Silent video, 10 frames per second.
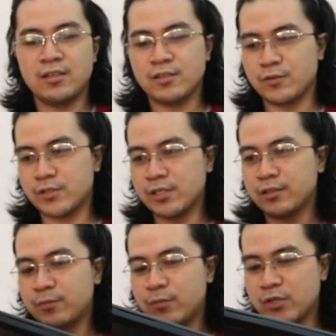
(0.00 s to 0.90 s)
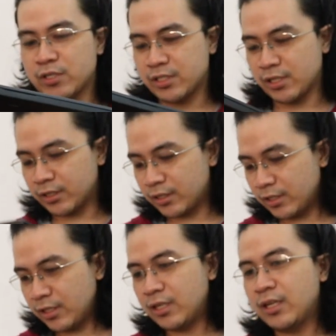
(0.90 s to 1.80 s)
So it's a little more
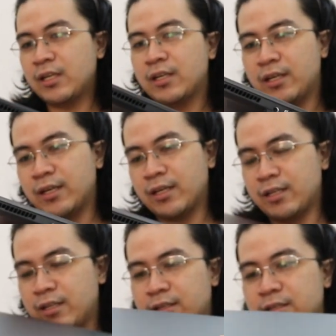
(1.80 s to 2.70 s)
subtle and